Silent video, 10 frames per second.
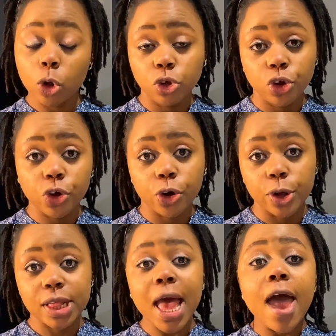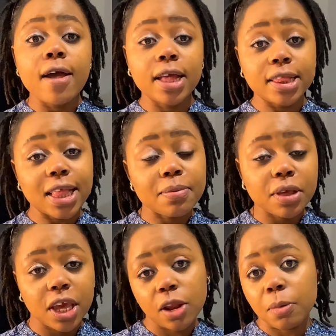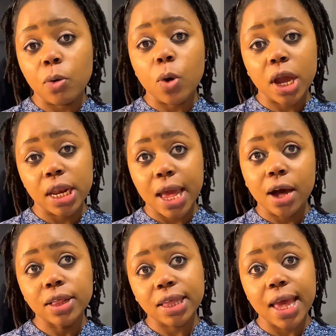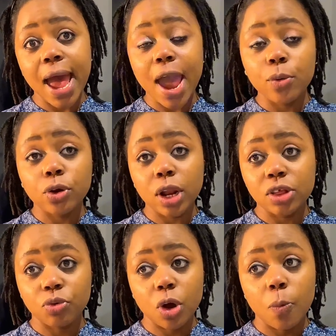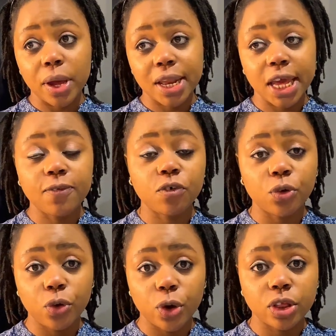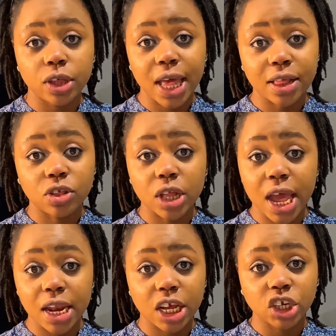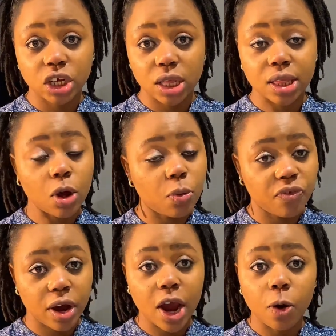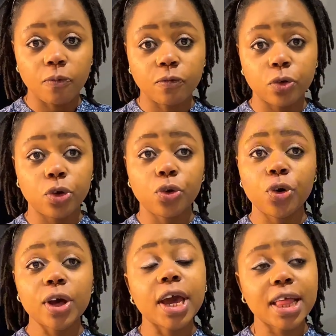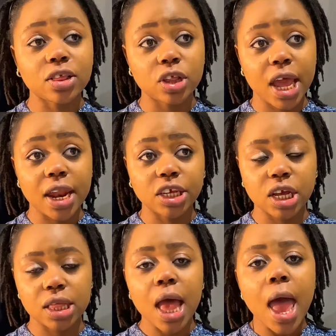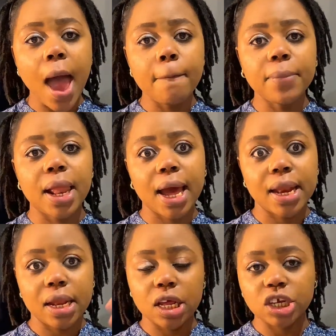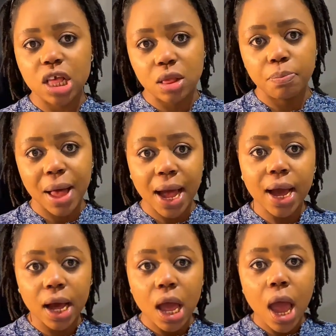New Cross. In terms again about working in healthcare, I would always recommend that if you could get into the NHS, that would be very helpful. You could go get into the NHS and be like an NHS bank.